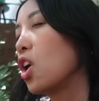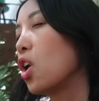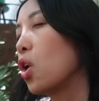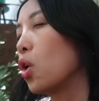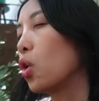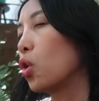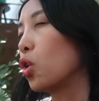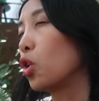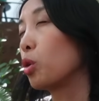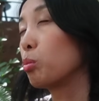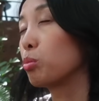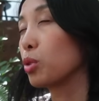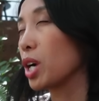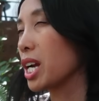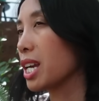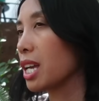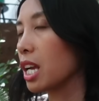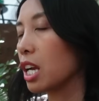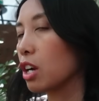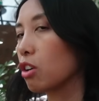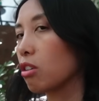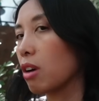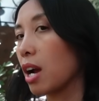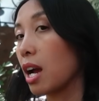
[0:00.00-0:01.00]
or
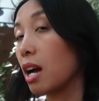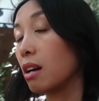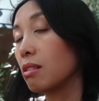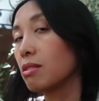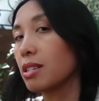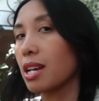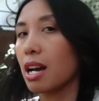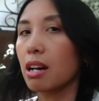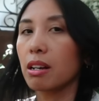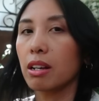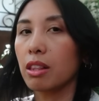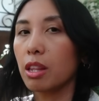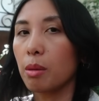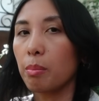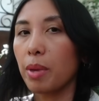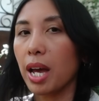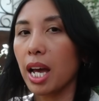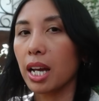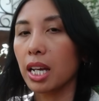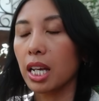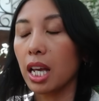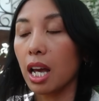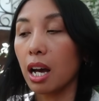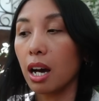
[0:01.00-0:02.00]
breaking ground out in the
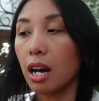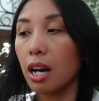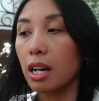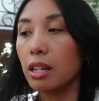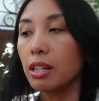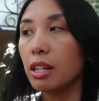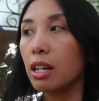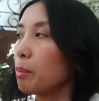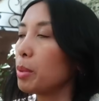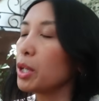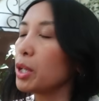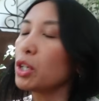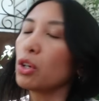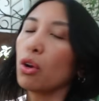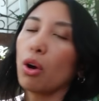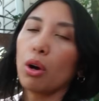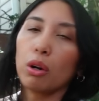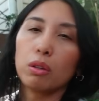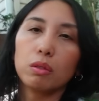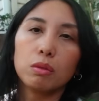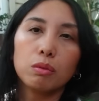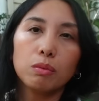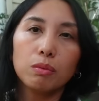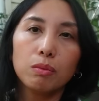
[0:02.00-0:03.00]
backyard, but
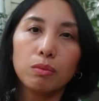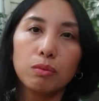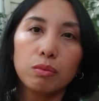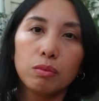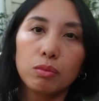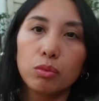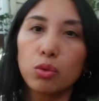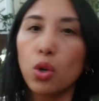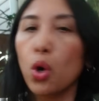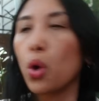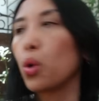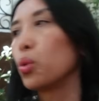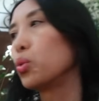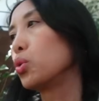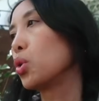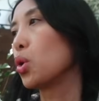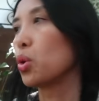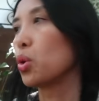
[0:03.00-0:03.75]
no. No.